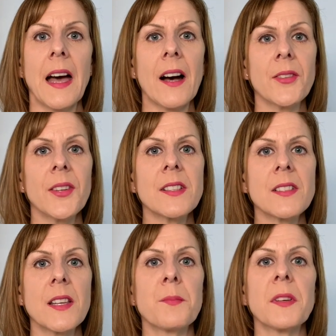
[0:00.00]
Healthy
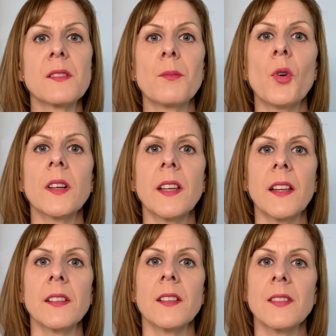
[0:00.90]
sleep is more
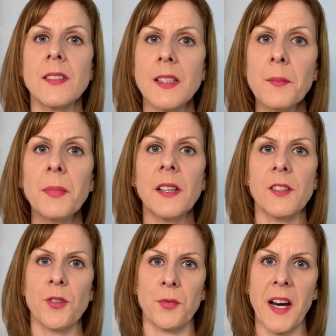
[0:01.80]
than simply
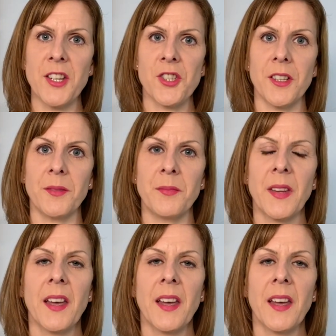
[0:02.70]
duration.